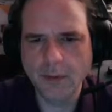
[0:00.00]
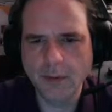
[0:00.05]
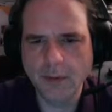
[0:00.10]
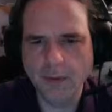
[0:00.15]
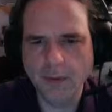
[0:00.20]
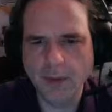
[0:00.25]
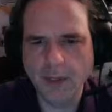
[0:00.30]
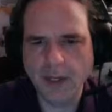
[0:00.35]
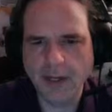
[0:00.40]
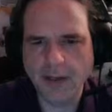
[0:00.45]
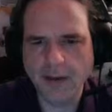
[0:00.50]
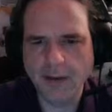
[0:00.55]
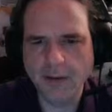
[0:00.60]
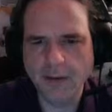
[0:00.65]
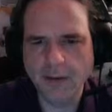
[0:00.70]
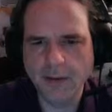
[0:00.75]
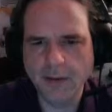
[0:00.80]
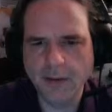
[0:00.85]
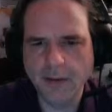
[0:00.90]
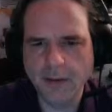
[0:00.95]
that
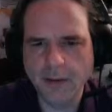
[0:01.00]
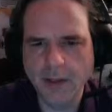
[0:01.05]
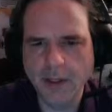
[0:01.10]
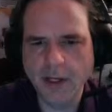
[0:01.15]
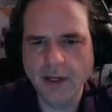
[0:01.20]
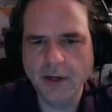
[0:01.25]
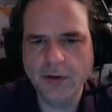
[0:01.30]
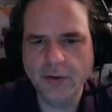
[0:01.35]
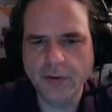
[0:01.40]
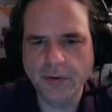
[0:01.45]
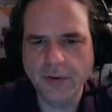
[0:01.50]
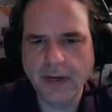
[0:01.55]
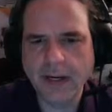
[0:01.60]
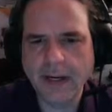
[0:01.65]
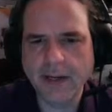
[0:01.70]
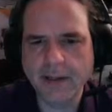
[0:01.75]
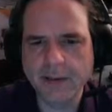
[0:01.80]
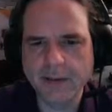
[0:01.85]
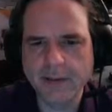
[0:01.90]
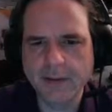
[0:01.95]

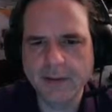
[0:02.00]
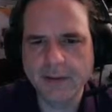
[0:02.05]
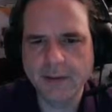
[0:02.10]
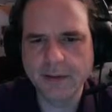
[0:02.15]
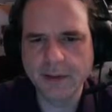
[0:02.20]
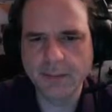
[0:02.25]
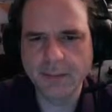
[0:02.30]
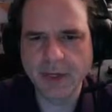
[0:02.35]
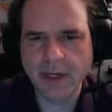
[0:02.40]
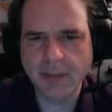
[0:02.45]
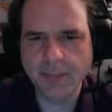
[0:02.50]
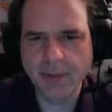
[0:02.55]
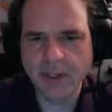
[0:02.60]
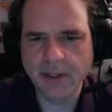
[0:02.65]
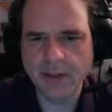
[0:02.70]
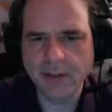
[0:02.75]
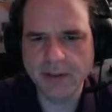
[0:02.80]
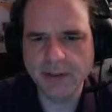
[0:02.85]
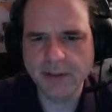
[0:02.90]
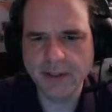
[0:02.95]
incorrect, in my
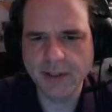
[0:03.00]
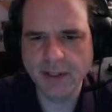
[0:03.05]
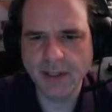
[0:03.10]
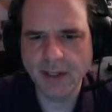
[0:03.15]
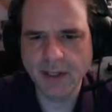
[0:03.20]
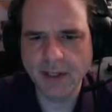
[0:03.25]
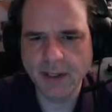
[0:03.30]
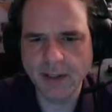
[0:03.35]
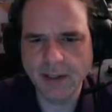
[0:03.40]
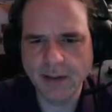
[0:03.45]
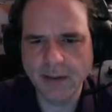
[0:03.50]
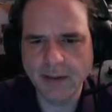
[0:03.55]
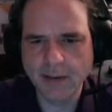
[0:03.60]
opinion, today.